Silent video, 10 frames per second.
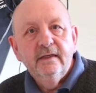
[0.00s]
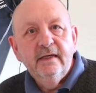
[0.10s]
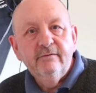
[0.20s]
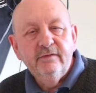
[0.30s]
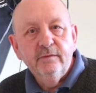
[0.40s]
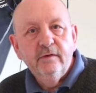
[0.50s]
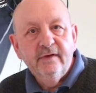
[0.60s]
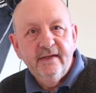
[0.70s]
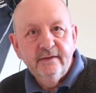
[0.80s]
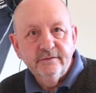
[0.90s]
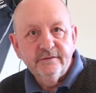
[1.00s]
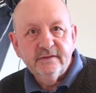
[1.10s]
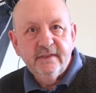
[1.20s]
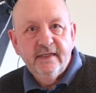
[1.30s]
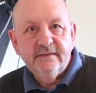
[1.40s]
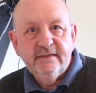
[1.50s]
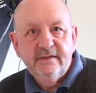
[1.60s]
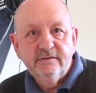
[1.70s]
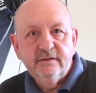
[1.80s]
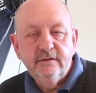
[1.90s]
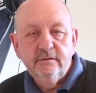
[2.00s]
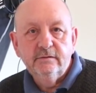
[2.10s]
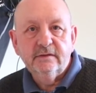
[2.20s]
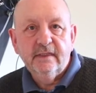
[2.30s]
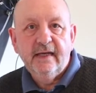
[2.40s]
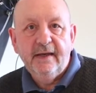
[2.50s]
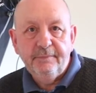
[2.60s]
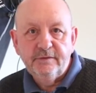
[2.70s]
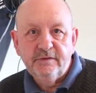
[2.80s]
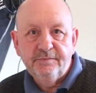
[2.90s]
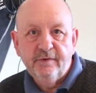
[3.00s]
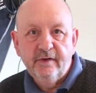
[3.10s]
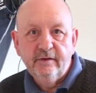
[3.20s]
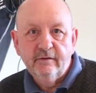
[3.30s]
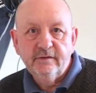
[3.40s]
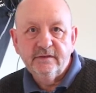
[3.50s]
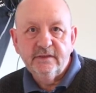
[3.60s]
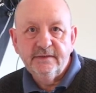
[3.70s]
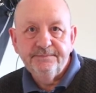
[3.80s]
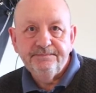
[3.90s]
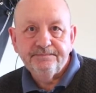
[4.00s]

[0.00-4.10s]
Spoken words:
Everywhere else I tend to use aperture priority